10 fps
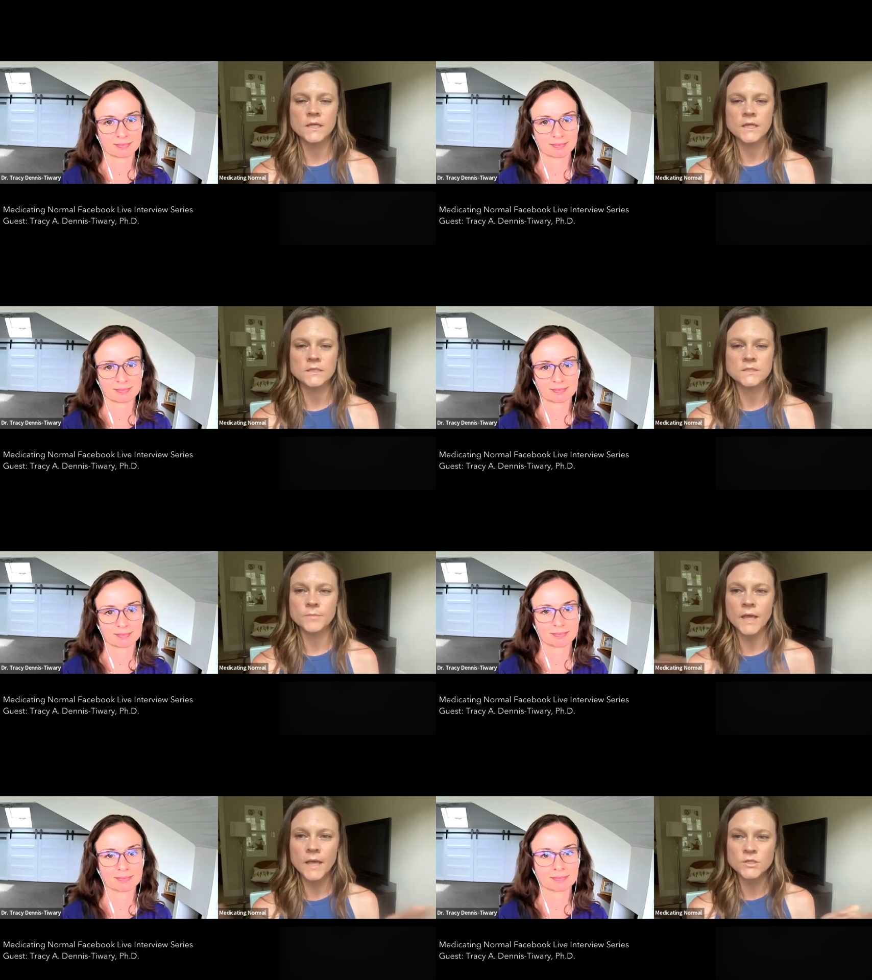Speaker 1: to be
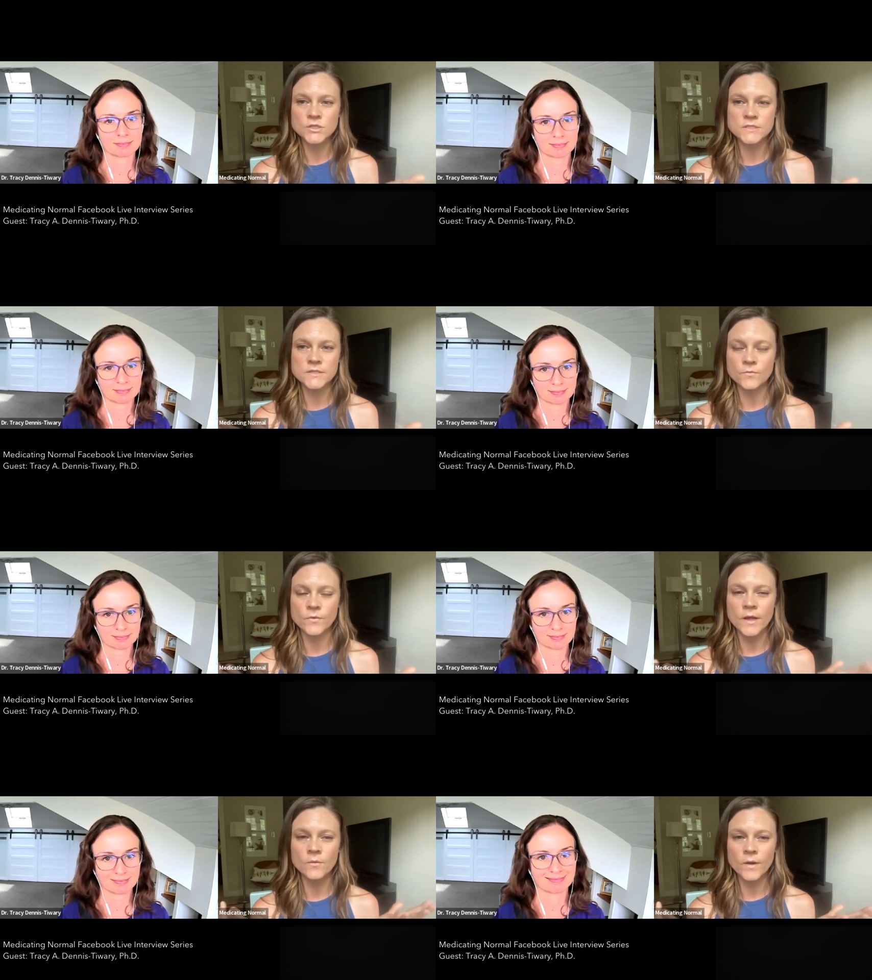anxious in the
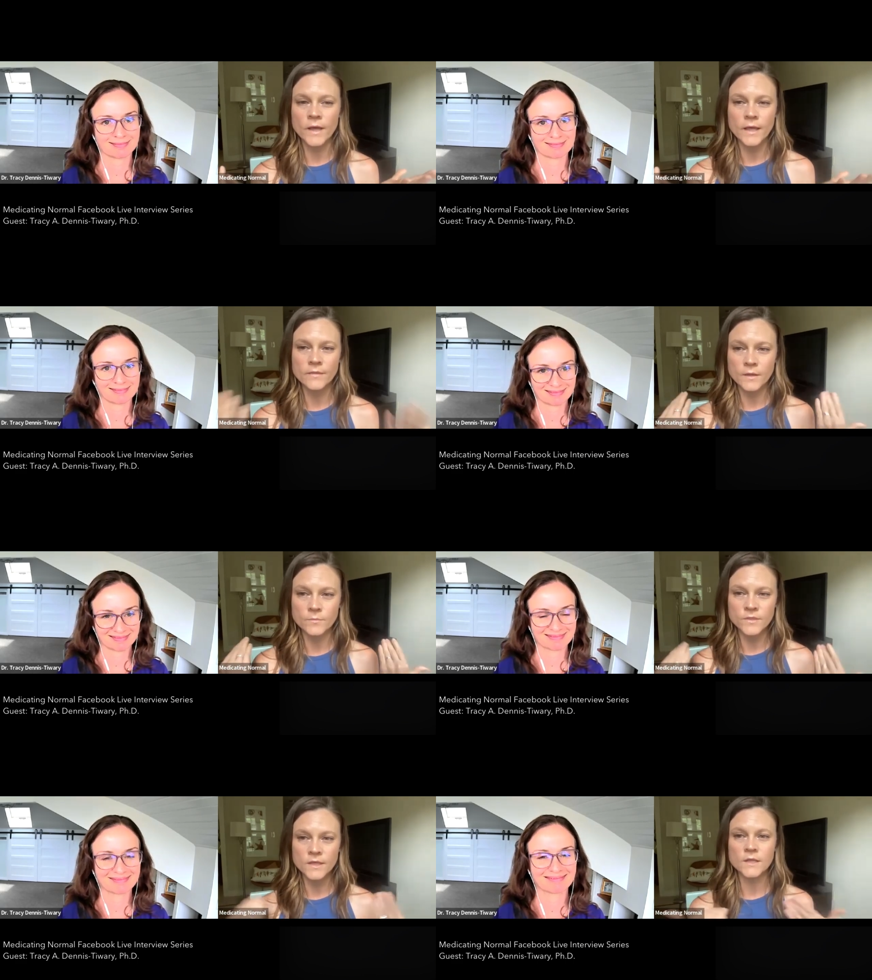right way like i'm
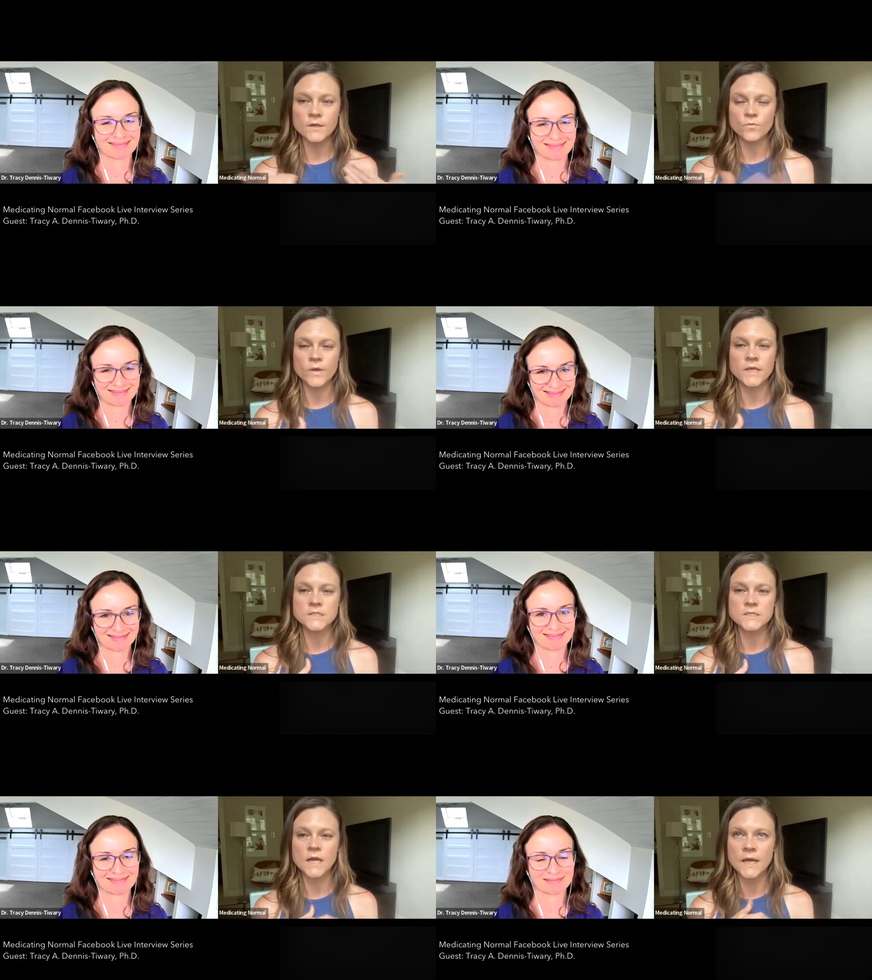thinking of ways
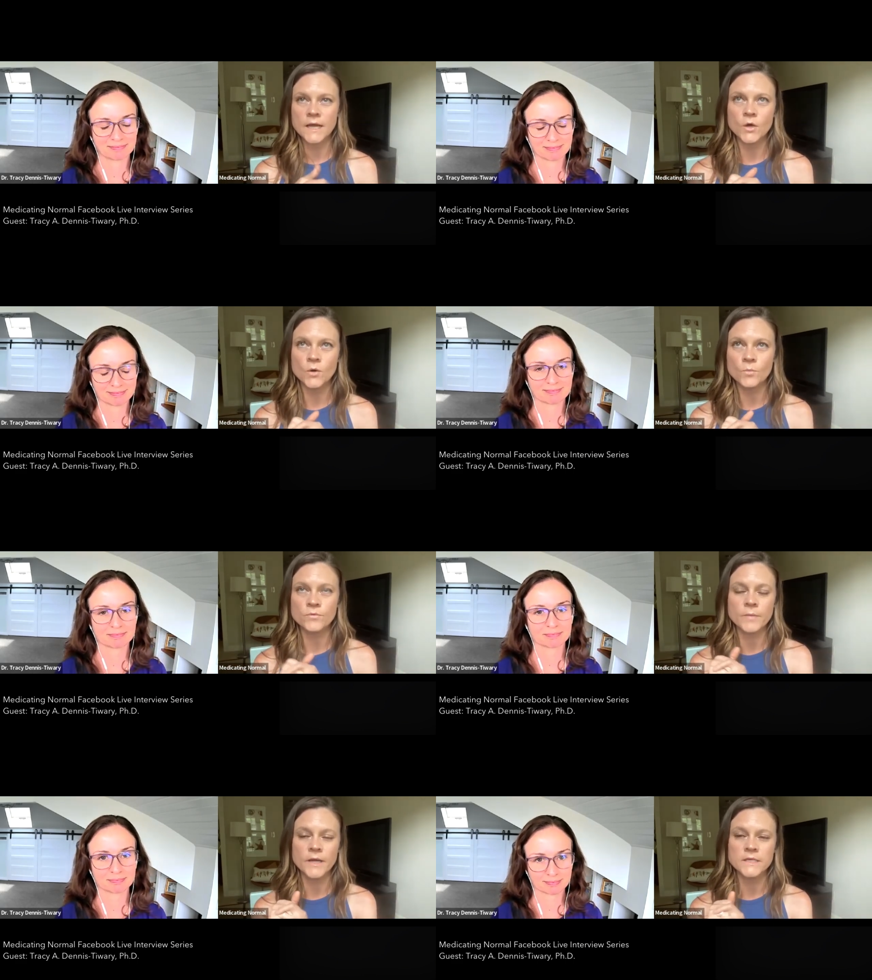that i cope with
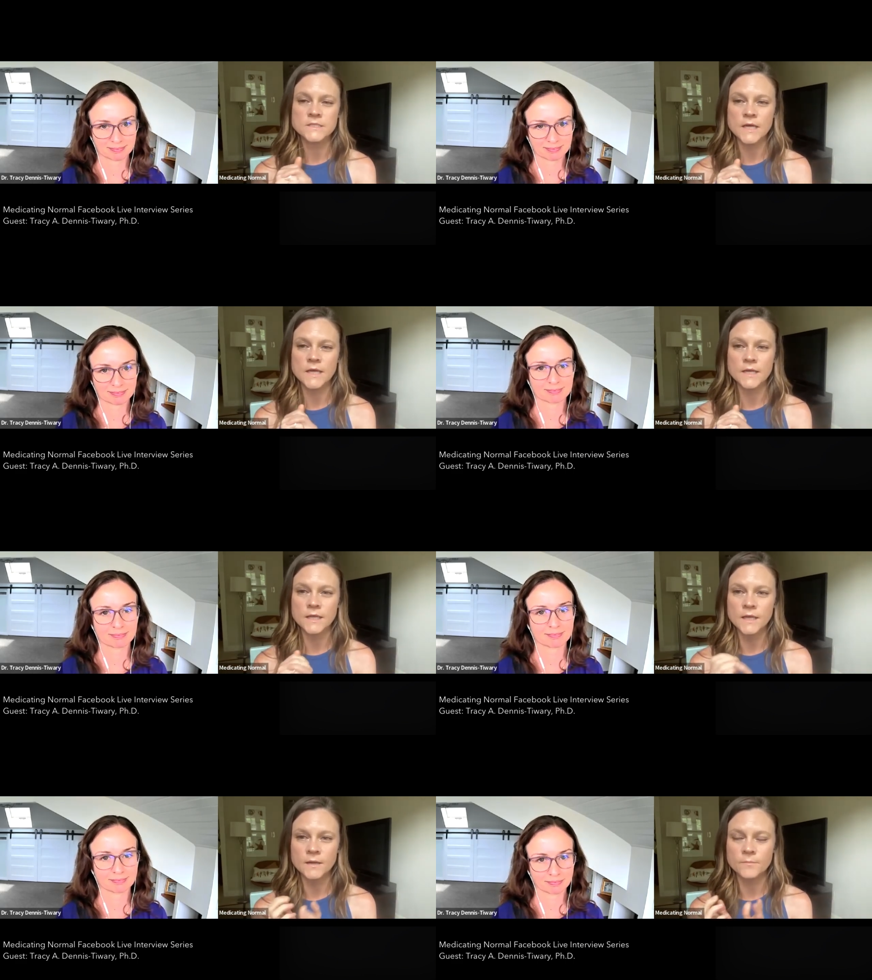my anxiety
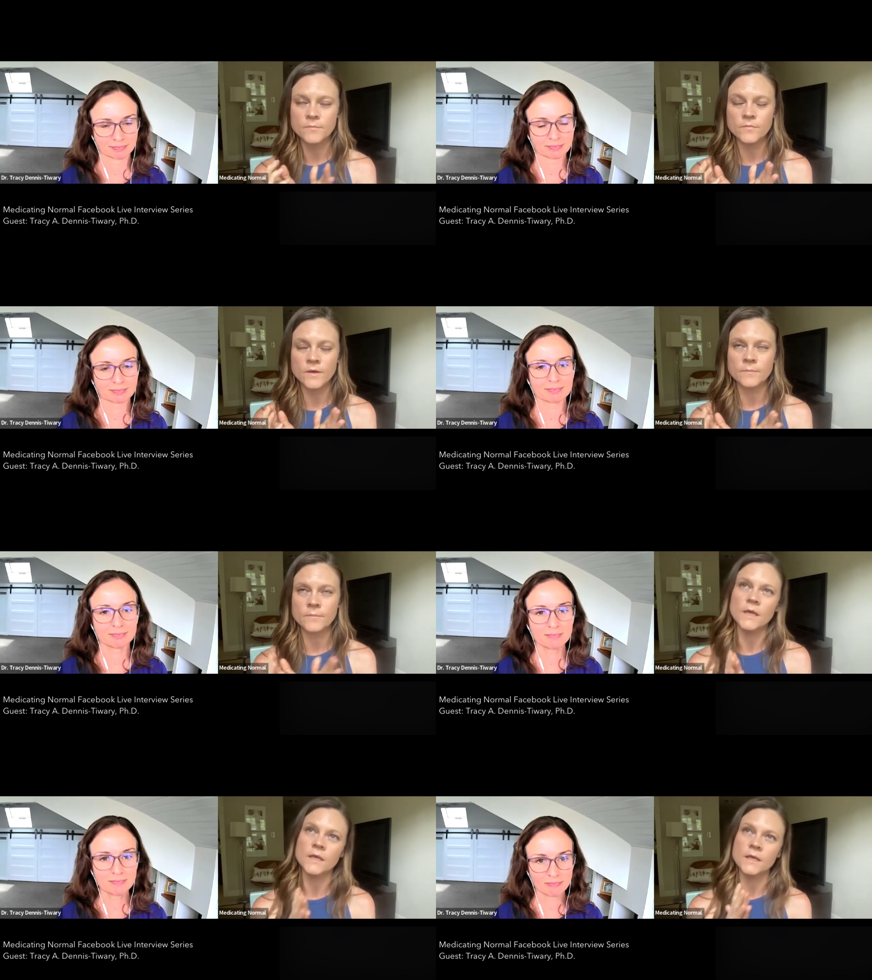and i'm i'm
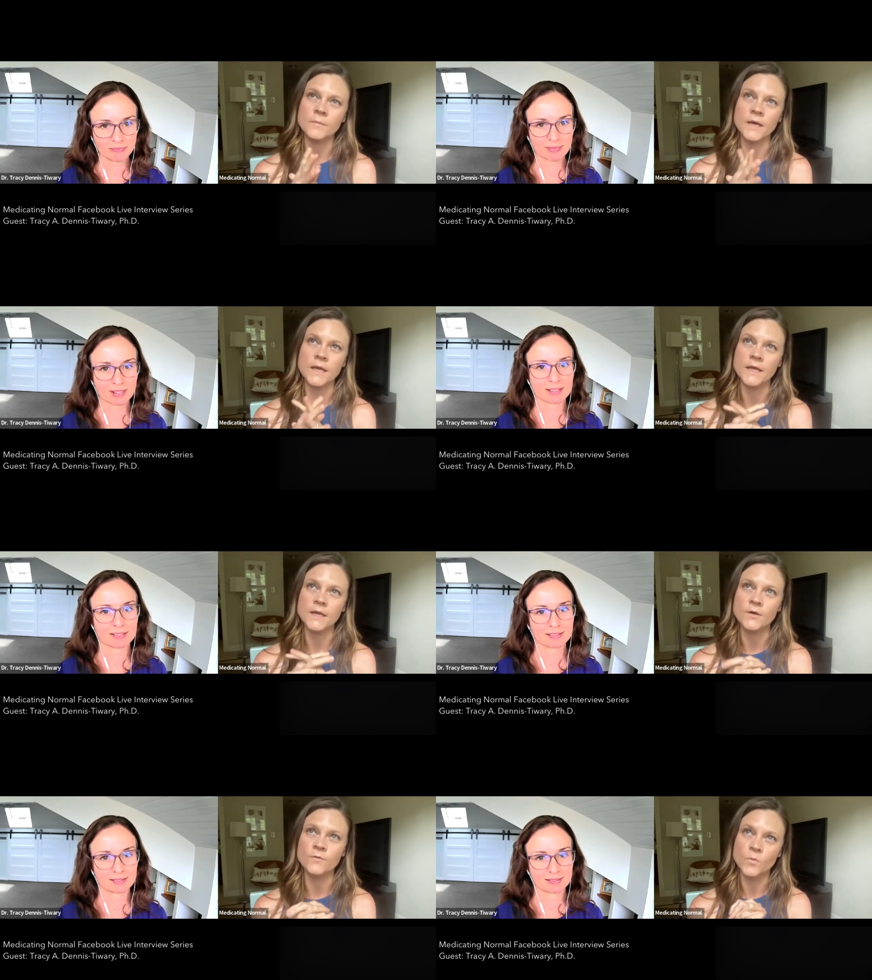like am i
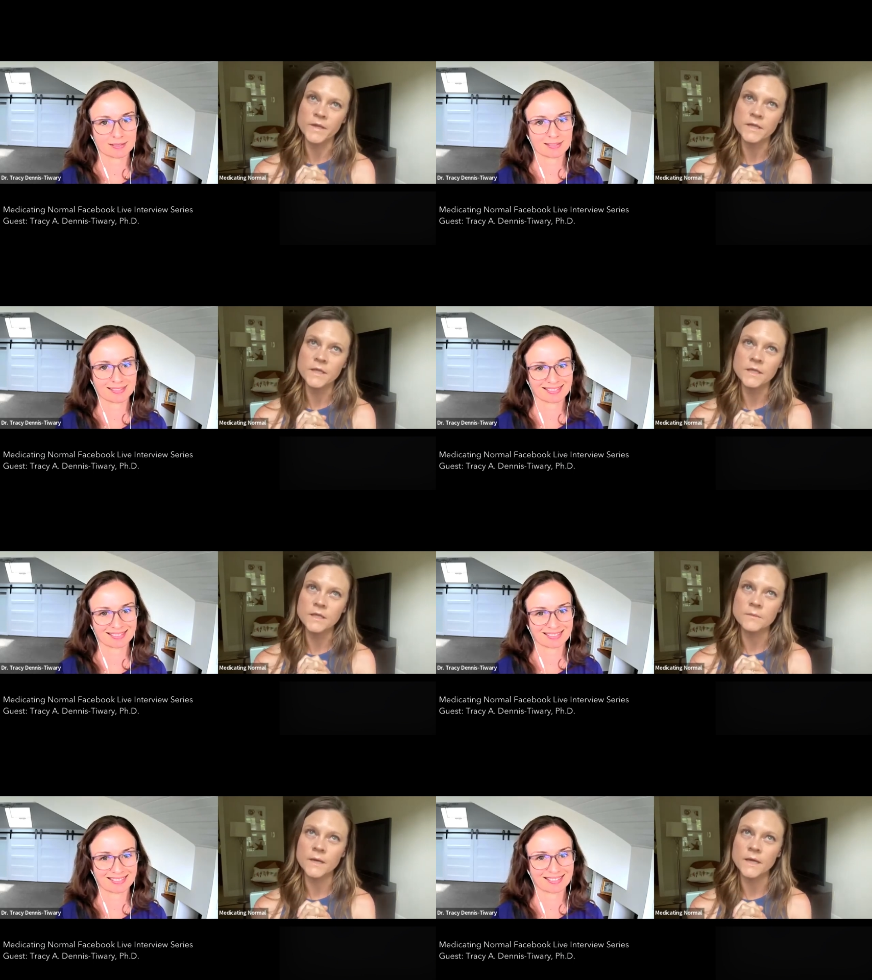avoiding
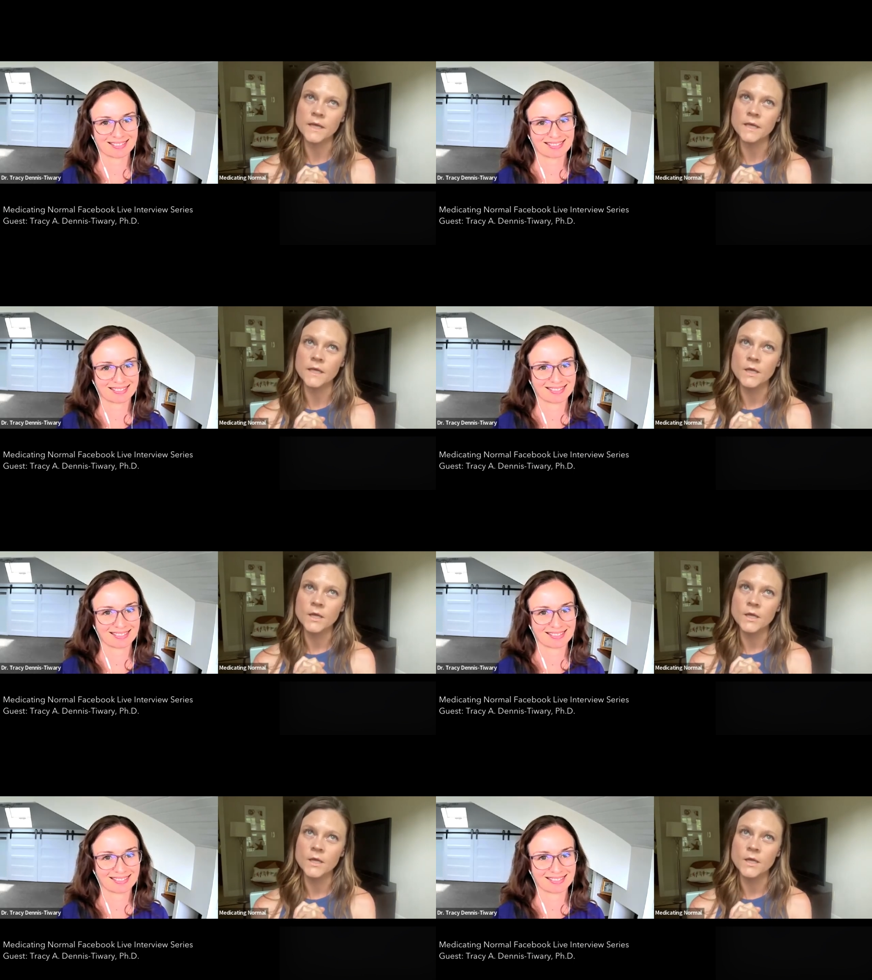am i